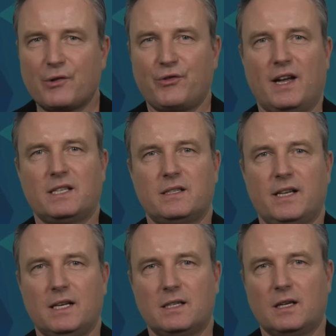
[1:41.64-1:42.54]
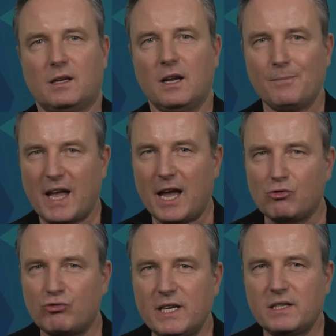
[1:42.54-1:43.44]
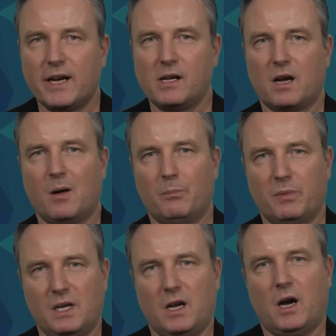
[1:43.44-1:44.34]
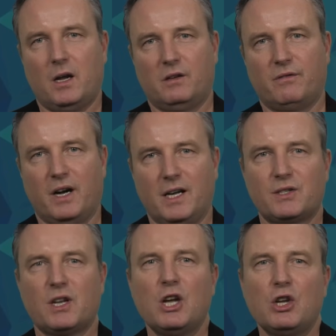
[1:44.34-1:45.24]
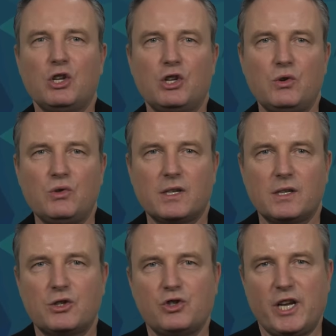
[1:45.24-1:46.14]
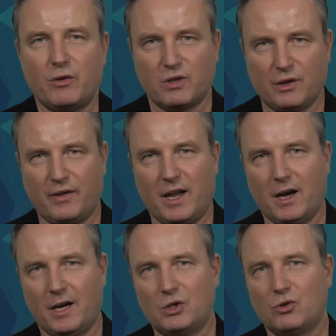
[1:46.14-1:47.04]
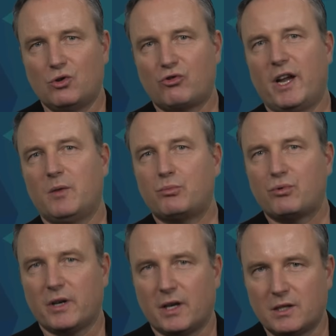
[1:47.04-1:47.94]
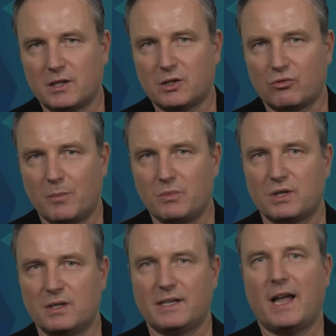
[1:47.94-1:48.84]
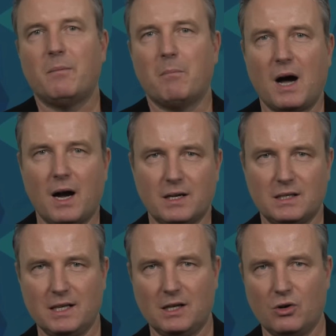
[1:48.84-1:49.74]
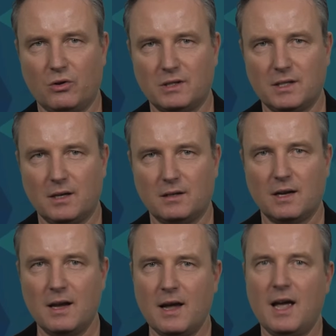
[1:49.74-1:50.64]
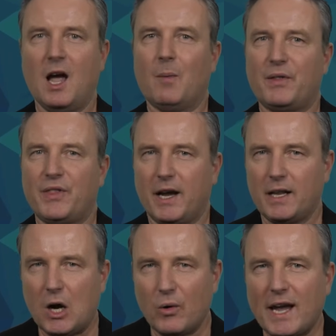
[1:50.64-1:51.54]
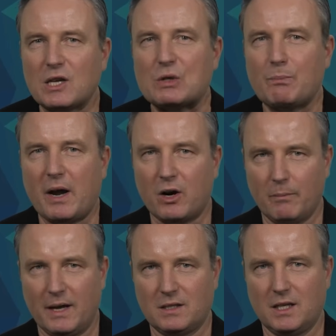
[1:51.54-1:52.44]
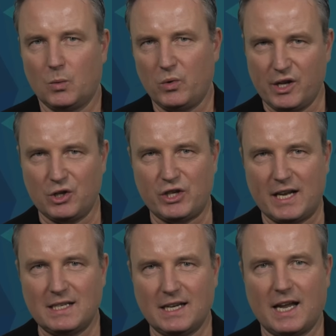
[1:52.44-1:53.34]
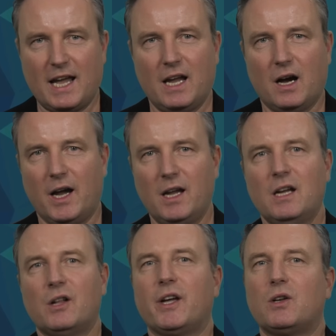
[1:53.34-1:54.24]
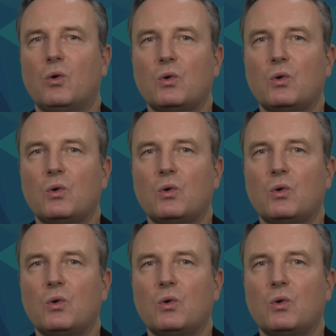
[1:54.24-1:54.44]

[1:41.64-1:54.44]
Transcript: are fascinating. A retail company I advised uses generative AI to create product descriptions and marketing content. But they're now experimenting with agentic AI that